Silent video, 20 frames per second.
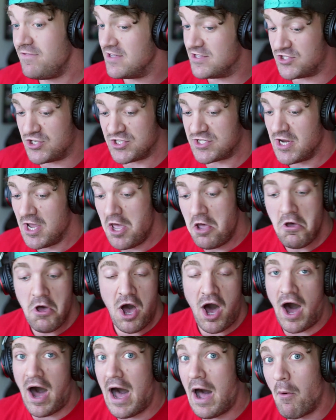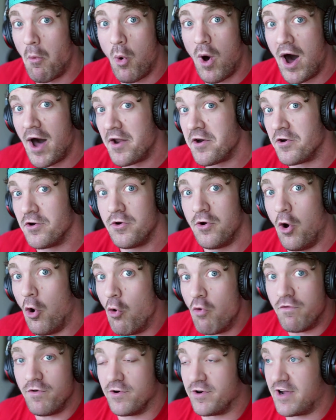It's just hot water
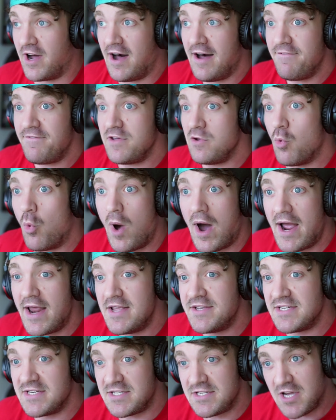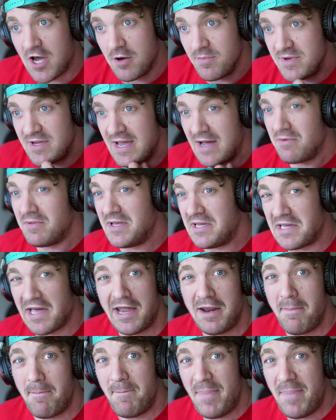over coffee. Why is it coming out like kind of